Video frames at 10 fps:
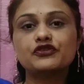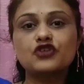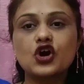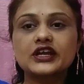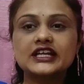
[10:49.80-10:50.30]

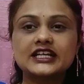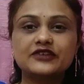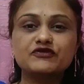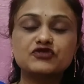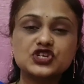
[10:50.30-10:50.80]
Foggy
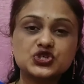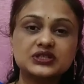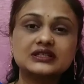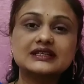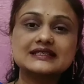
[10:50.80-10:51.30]
dim
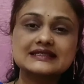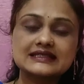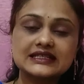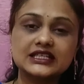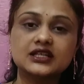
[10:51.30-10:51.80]
vision is
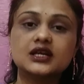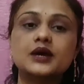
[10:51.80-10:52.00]
seen.